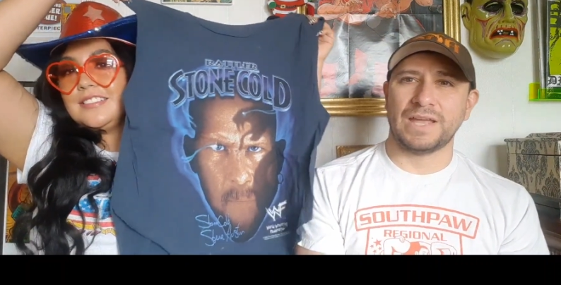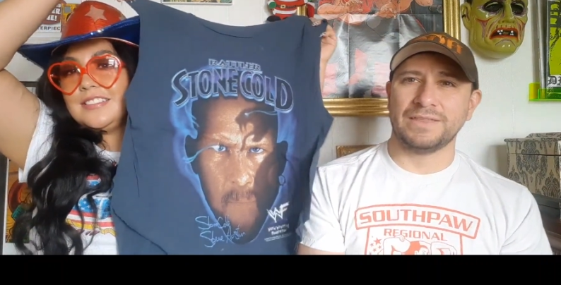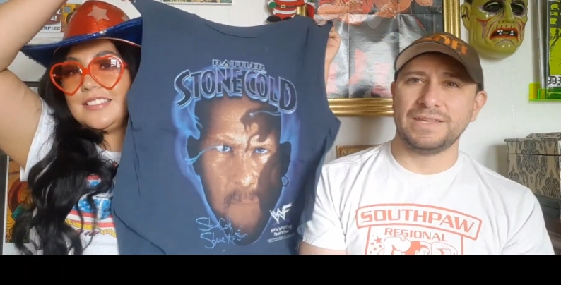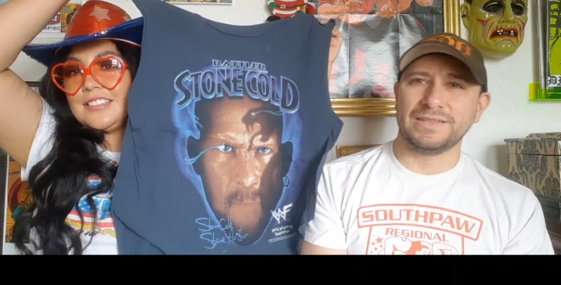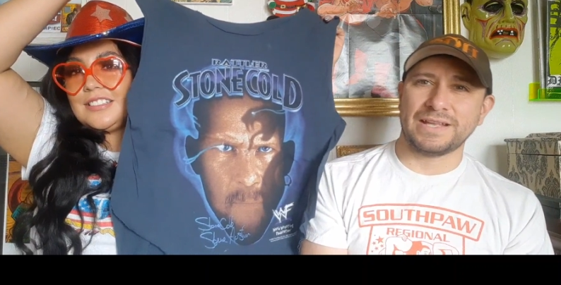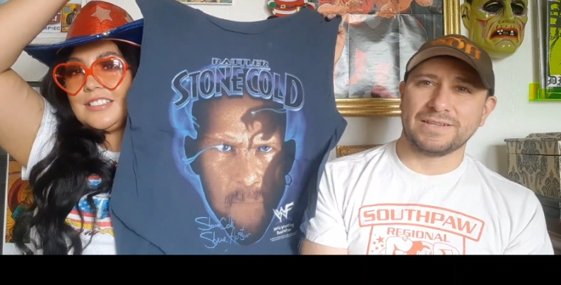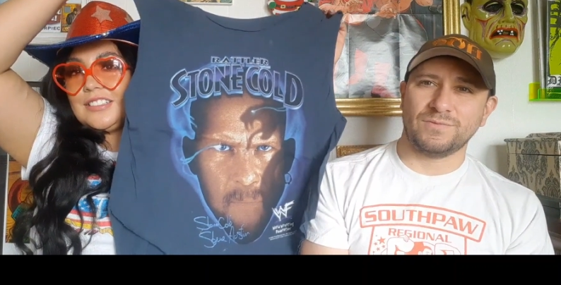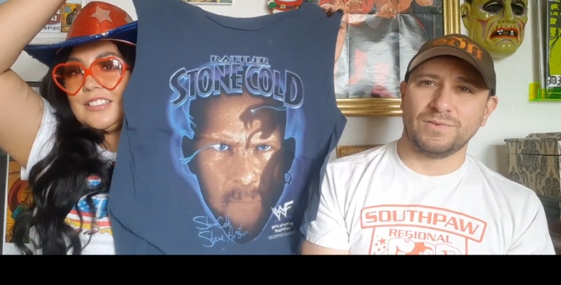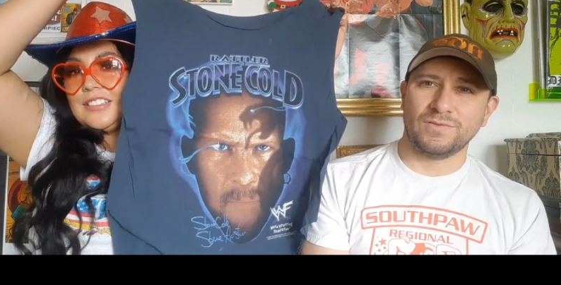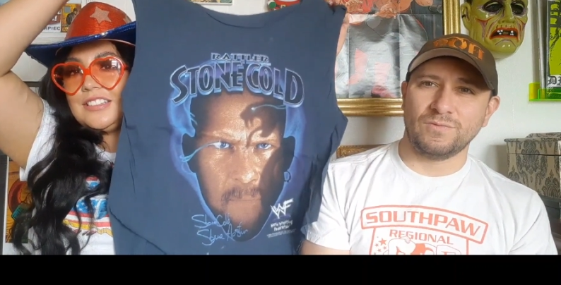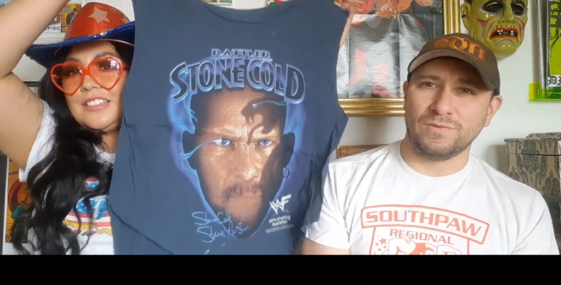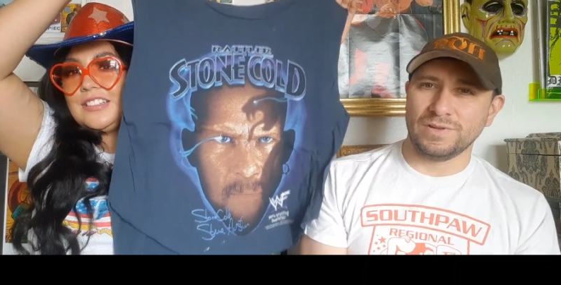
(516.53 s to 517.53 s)
Speaker 1: I think that's
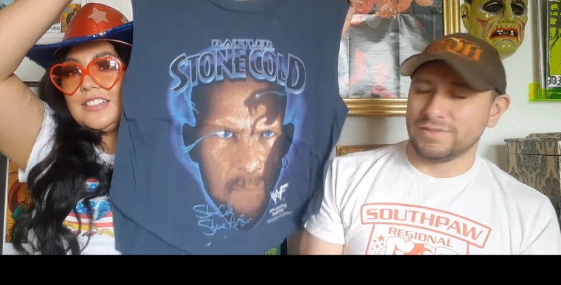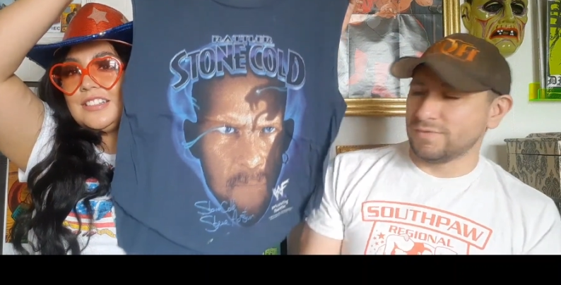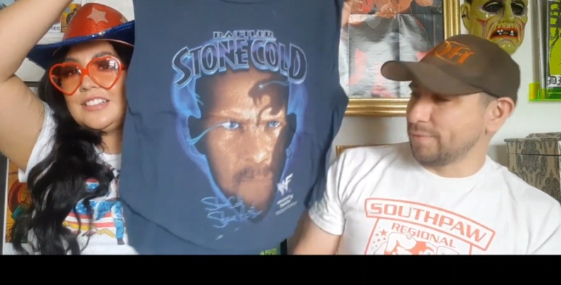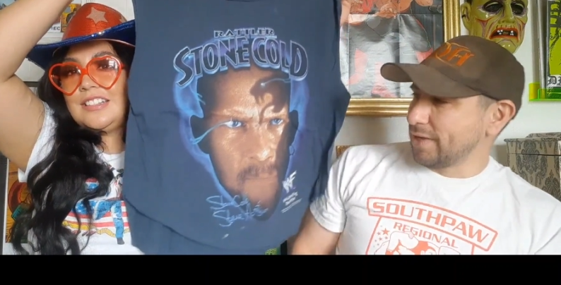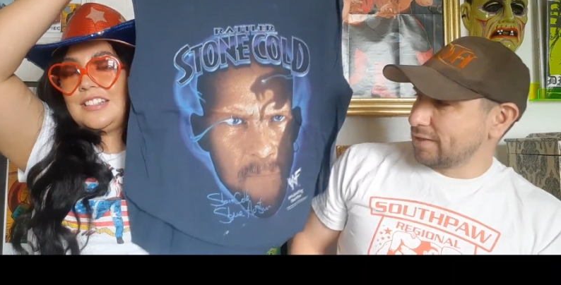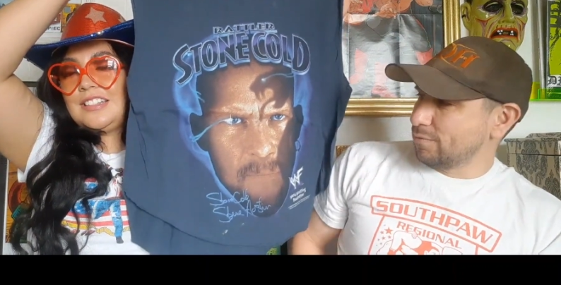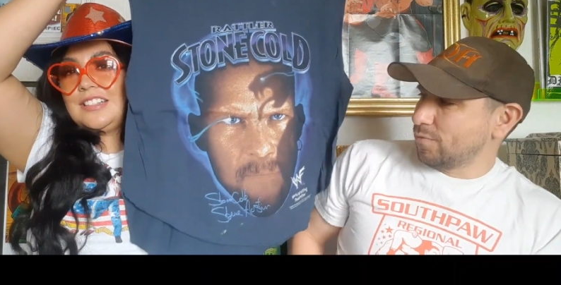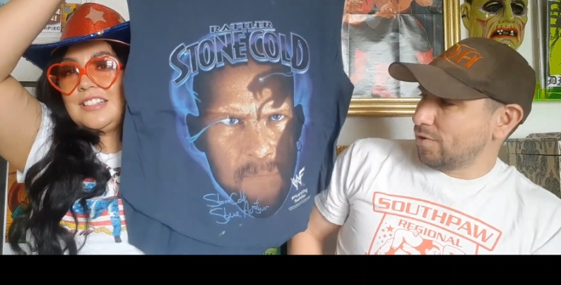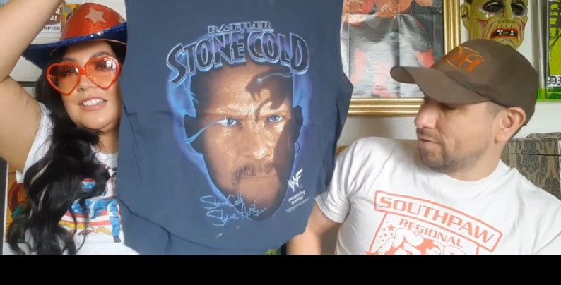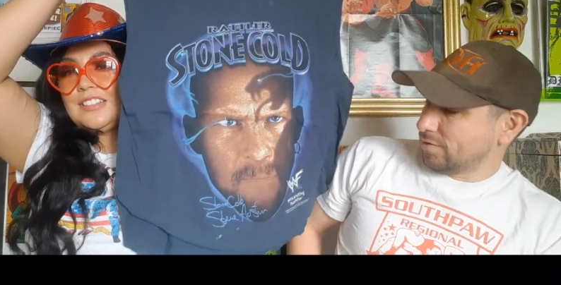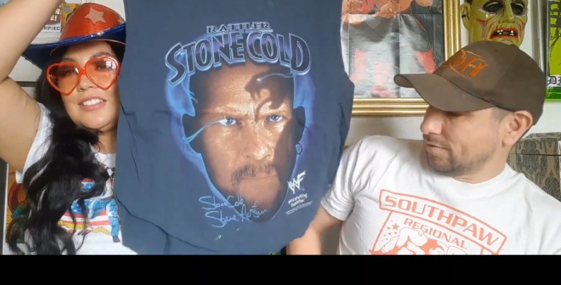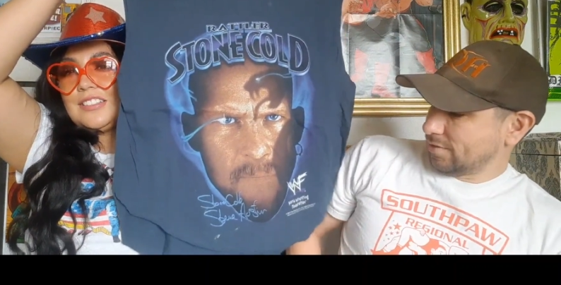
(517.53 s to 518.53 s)
one of the ones from like the
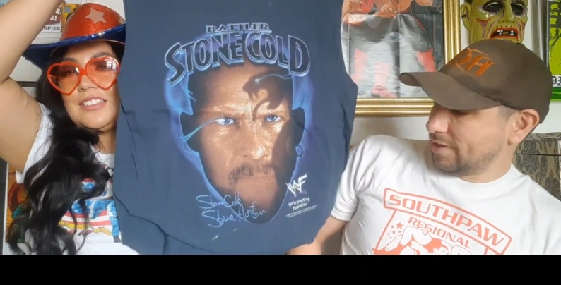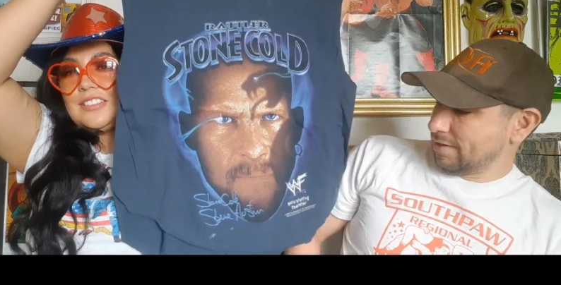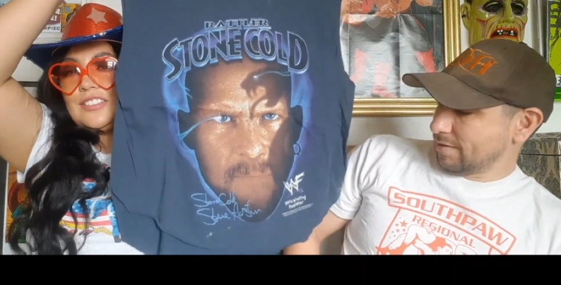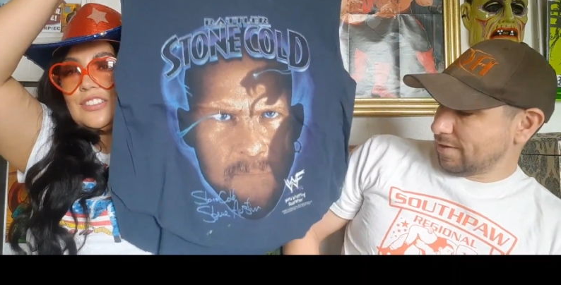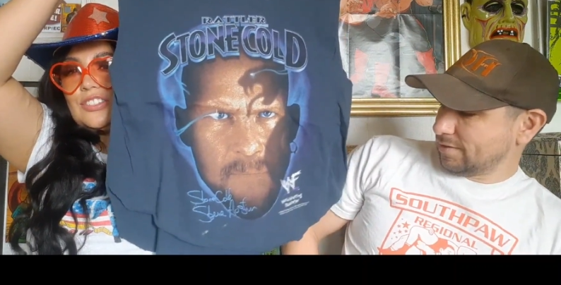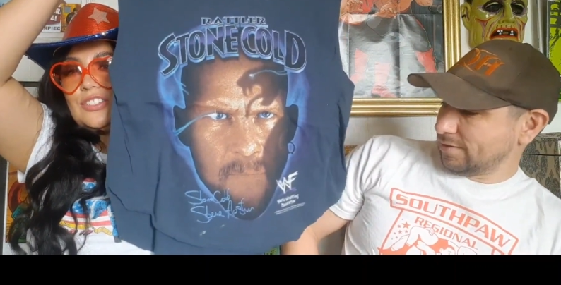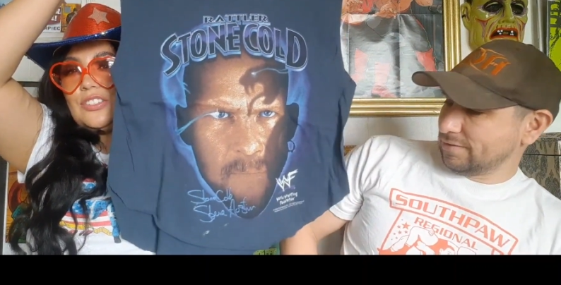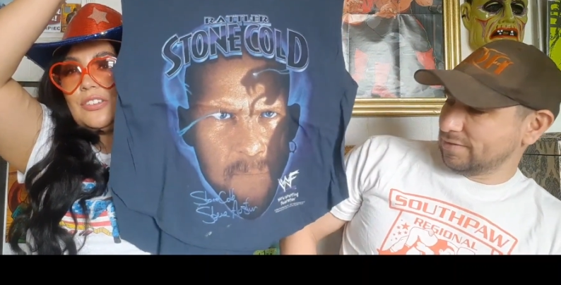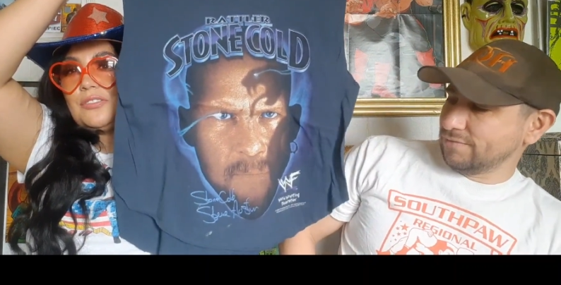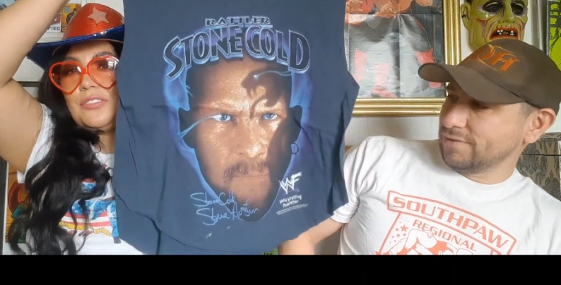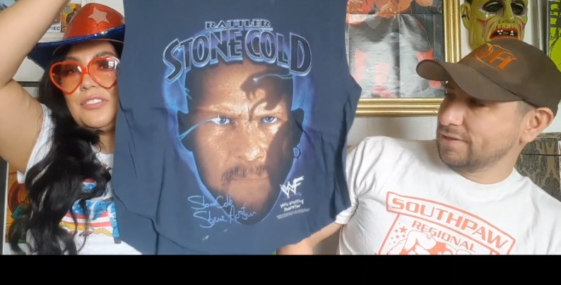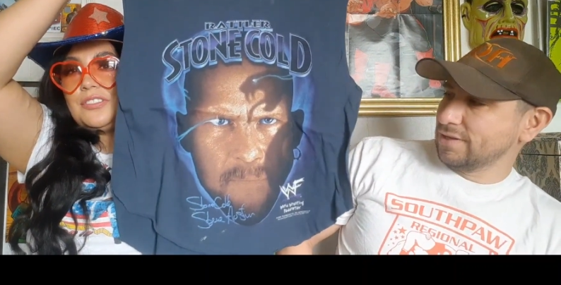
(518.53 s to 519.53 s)
mall kiosk and
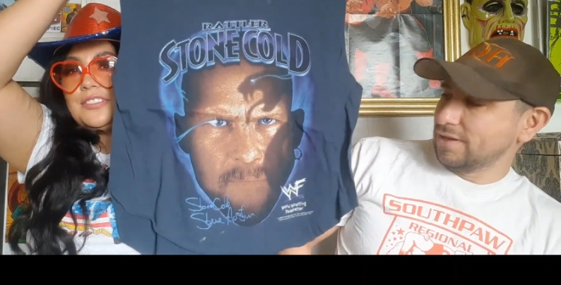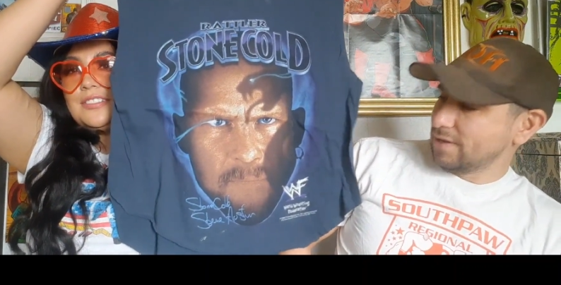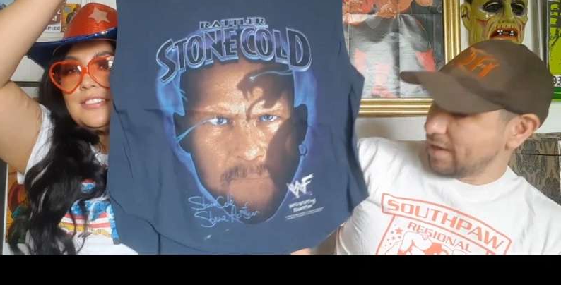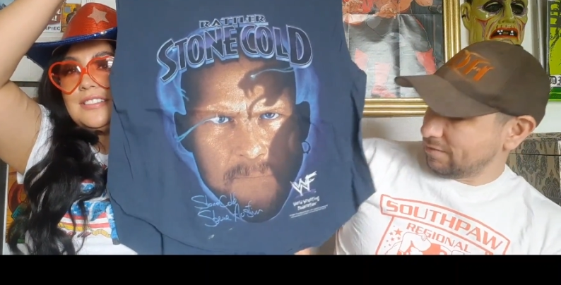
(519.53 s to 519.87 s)
stuff like that.